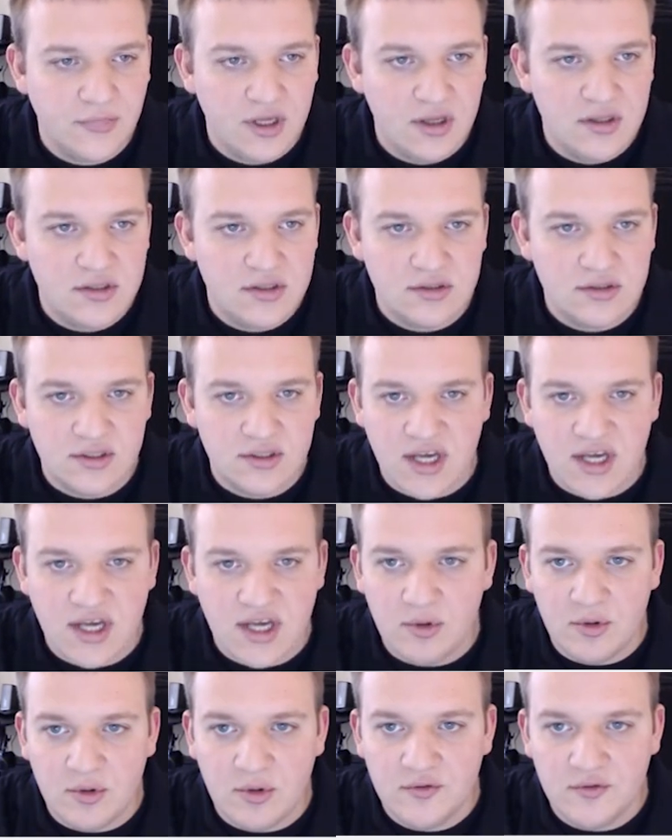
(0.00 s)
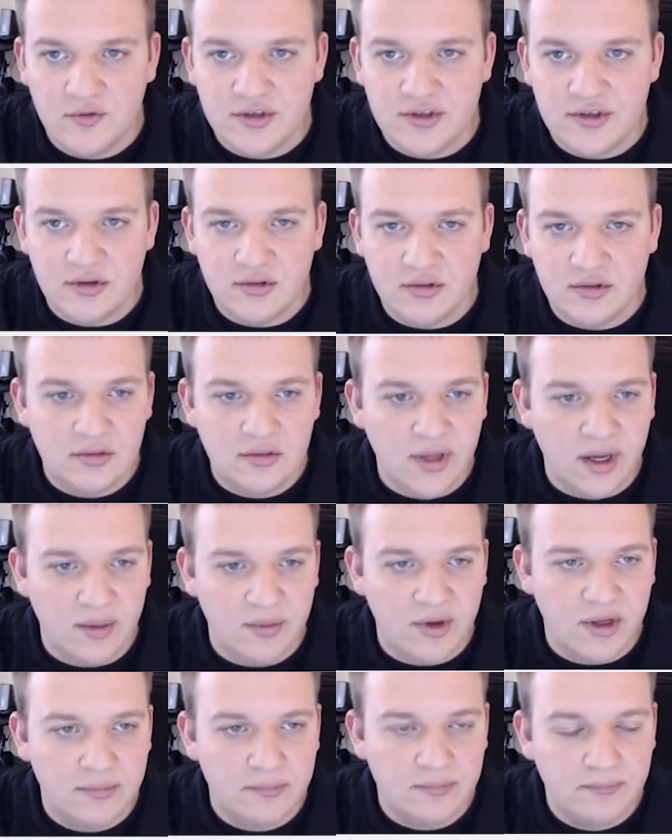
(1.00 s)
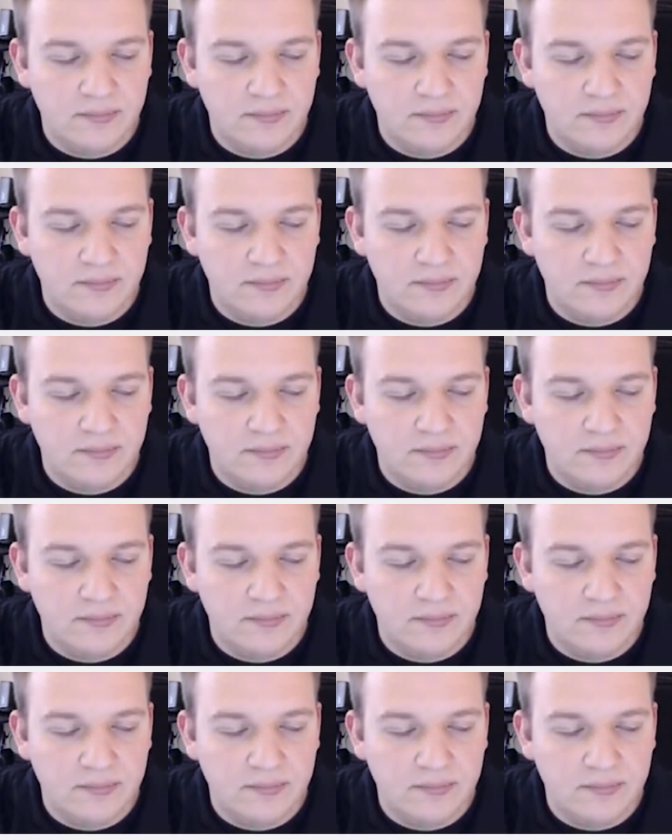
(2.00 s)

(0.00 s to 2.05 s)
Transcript: So let's hop over to Lambda.